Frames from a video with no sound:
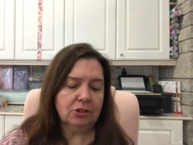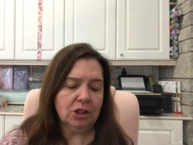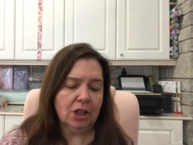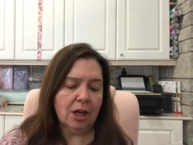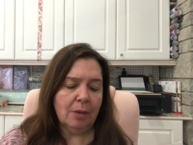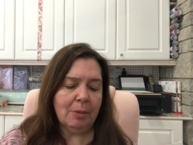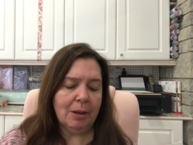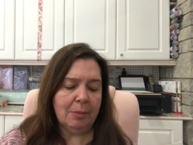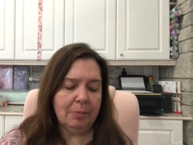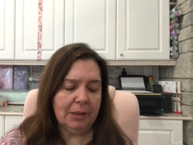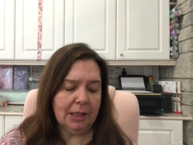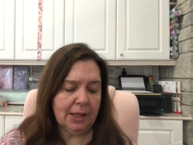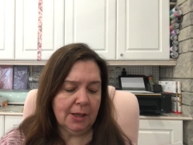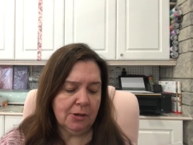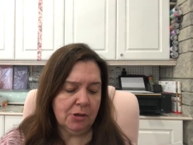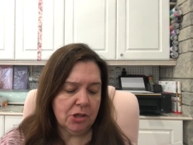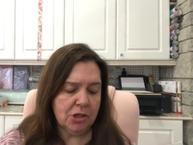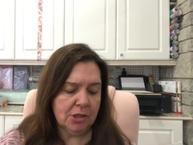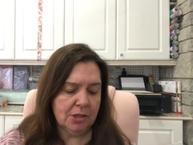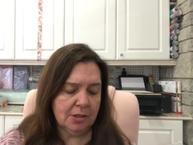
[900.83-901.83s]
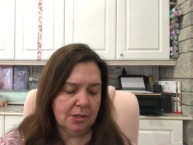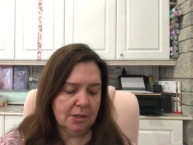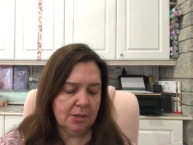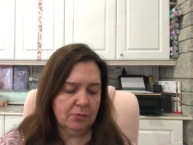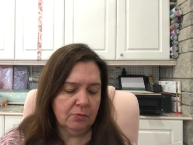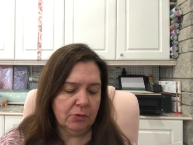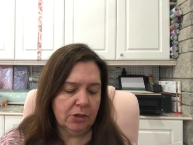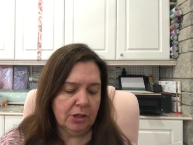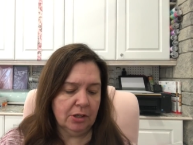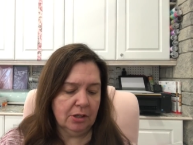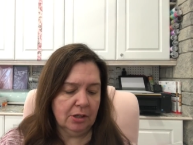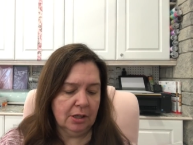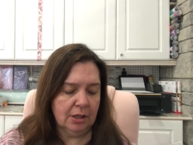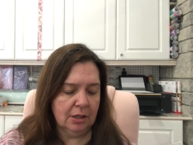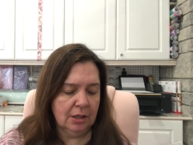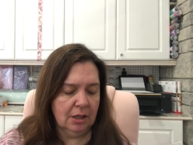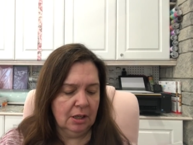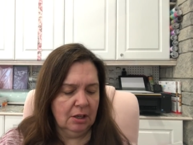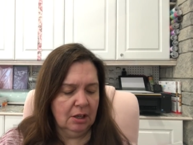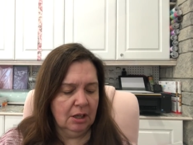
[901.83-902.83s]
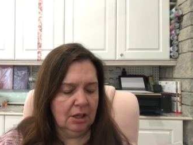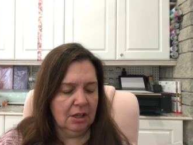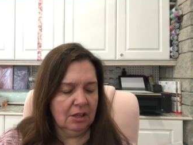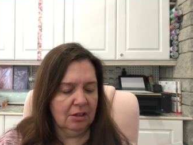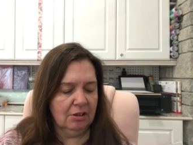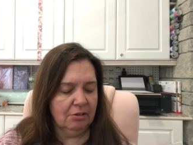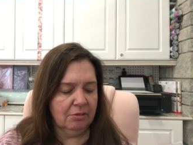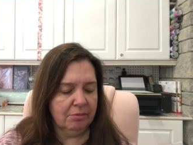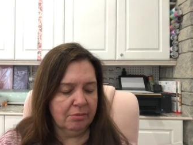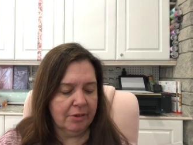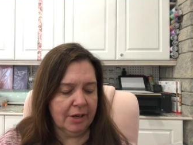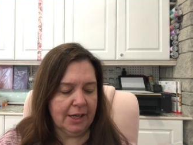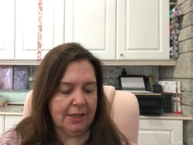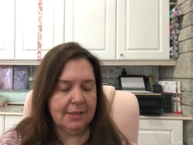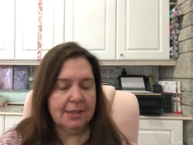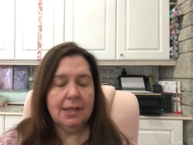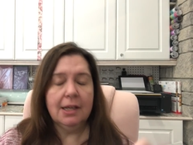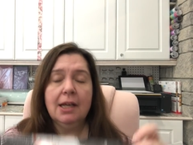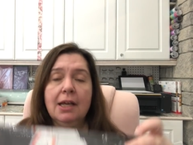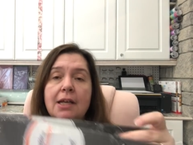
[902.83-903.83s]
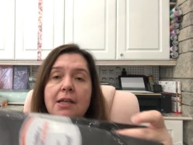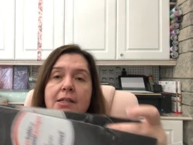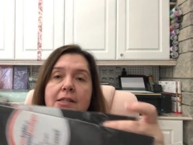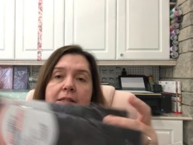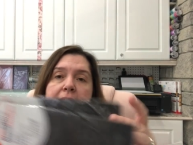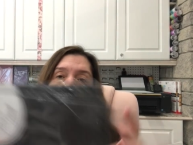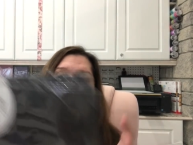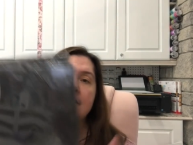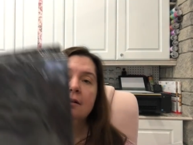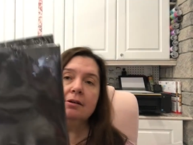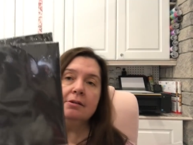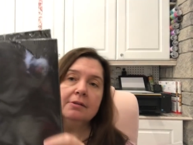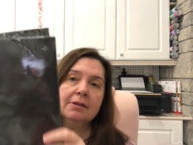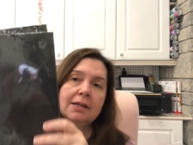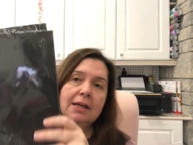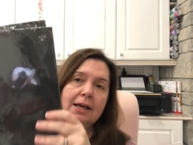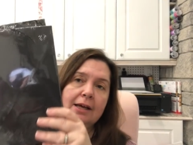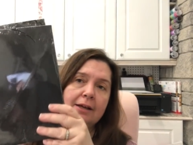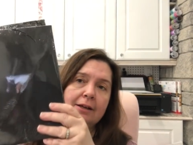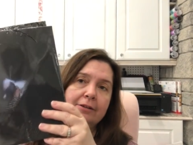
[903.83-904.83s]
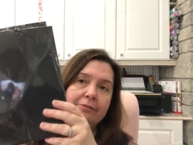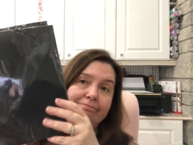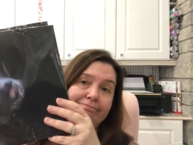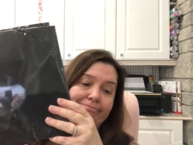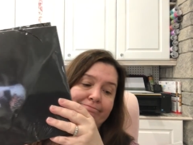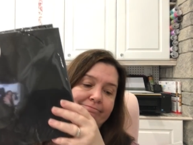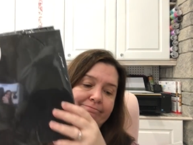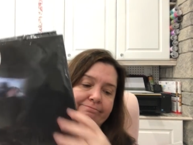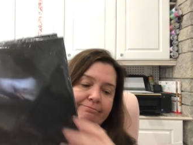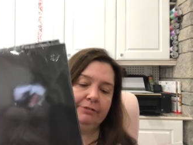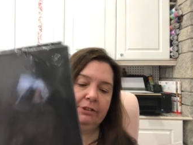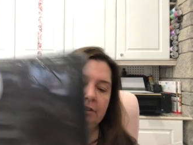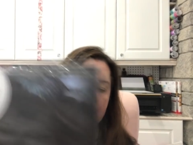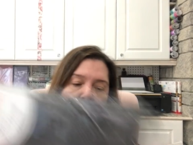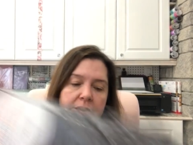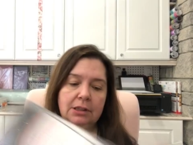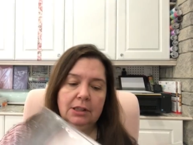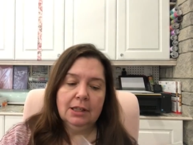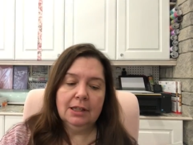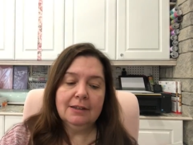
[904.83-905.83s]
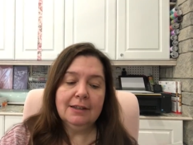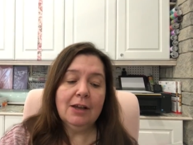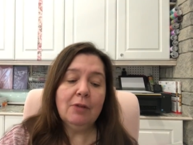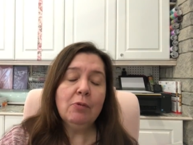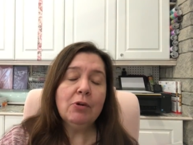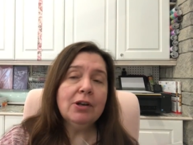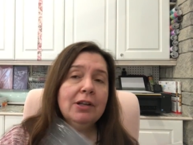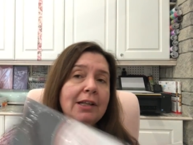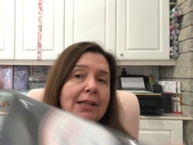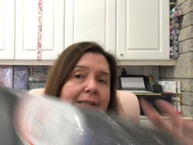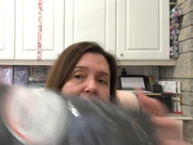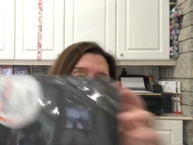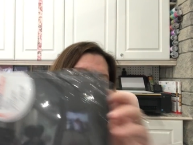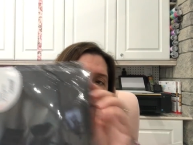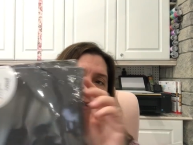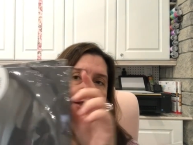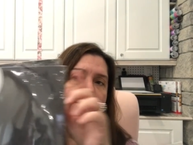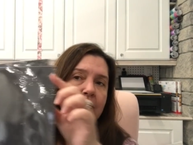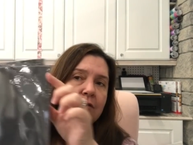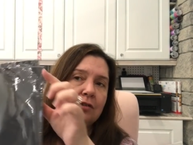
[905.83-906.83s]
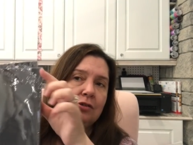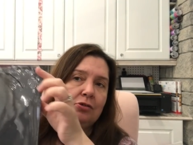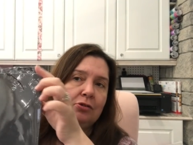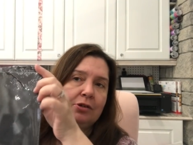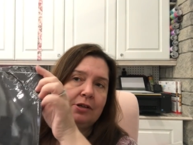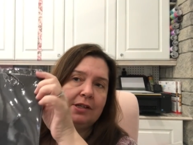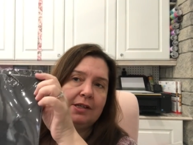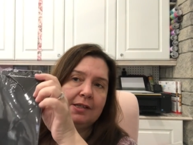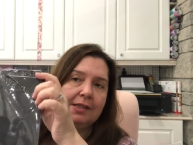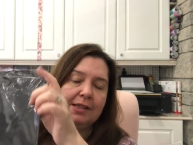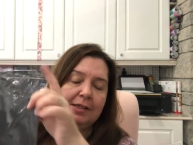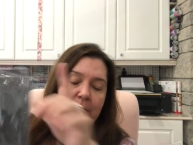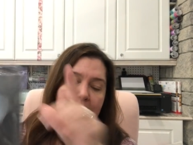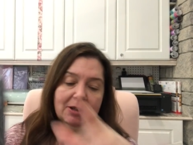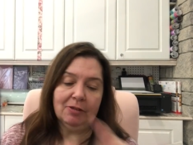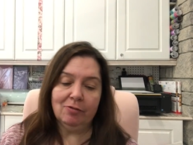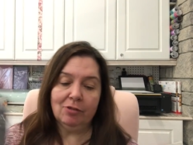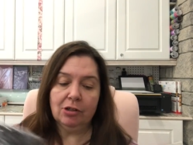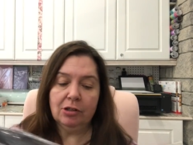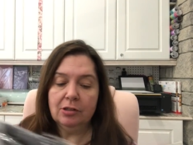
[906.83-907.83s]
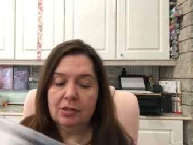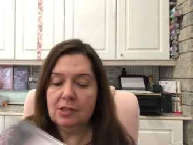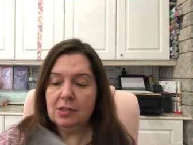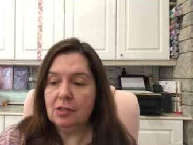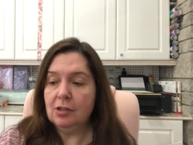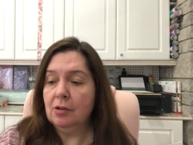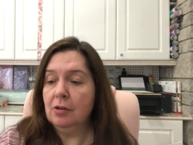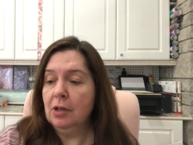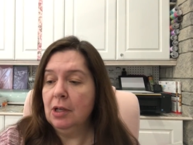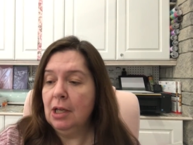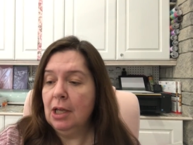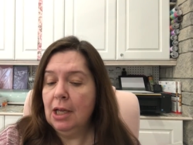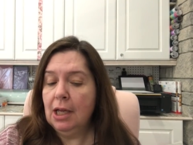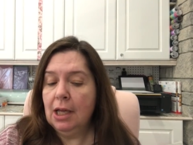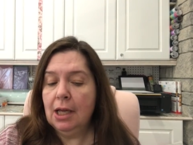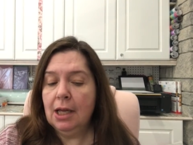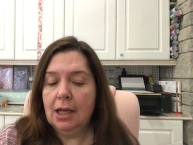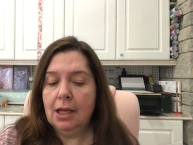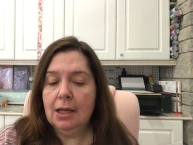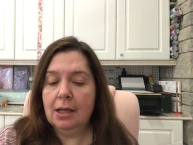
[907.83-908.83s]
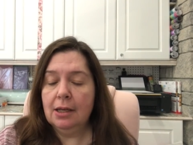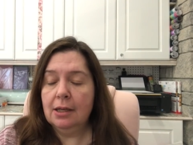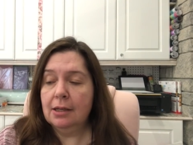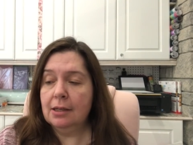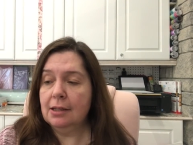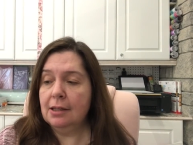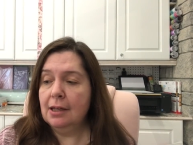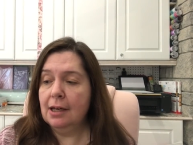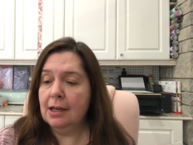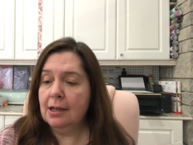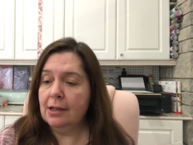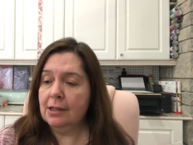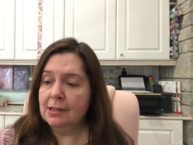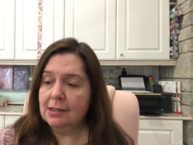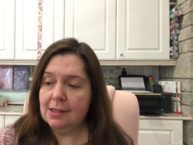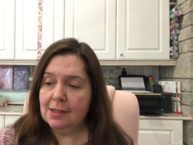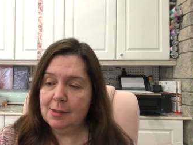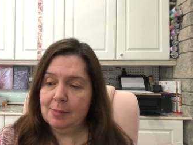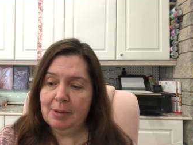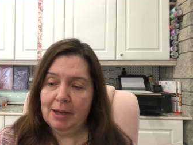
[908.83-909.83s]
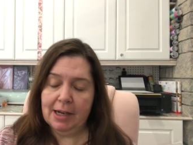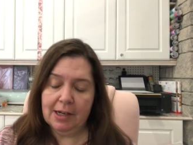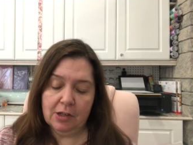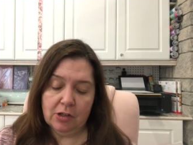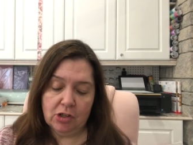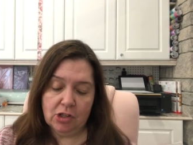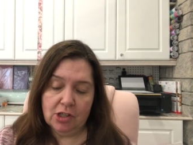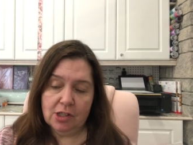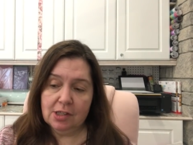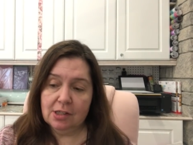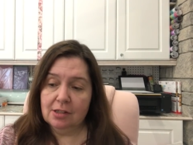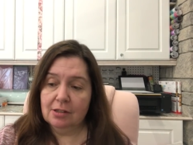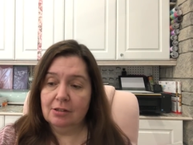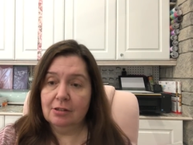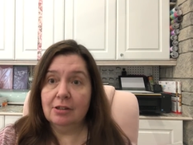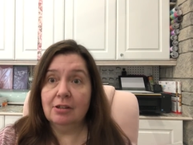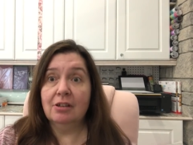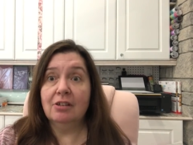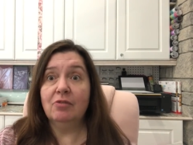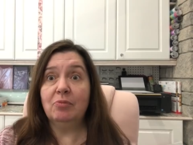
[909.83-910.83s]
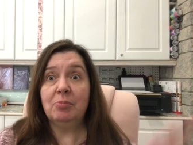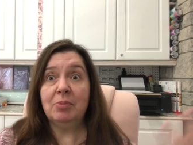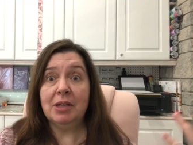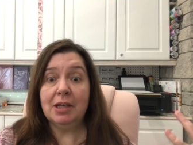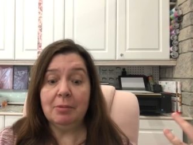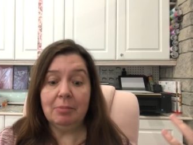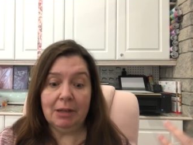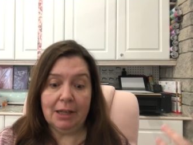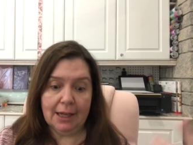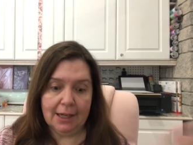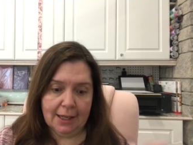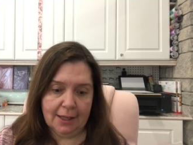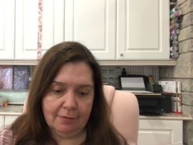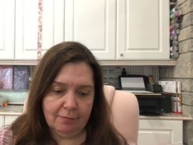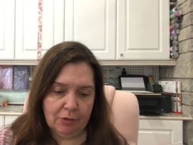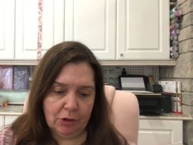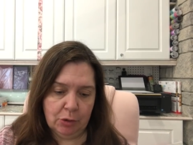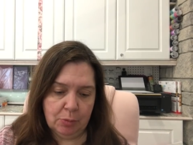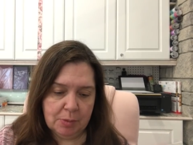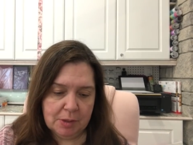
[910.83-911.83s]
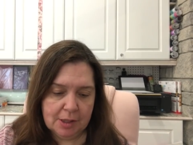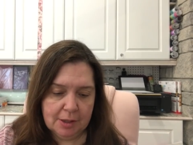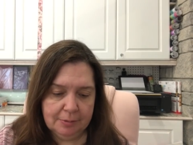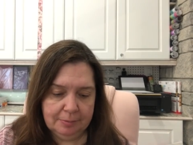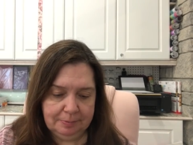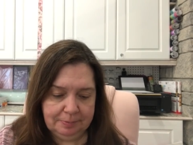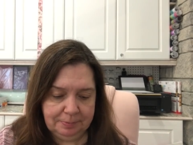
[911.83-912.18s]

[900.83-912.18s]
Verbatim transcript: job applications and whatnot. Great. So, yeah. They weren't like this in the store. This is my fault. So, uh, yeah, I got these packages of big black envelopes.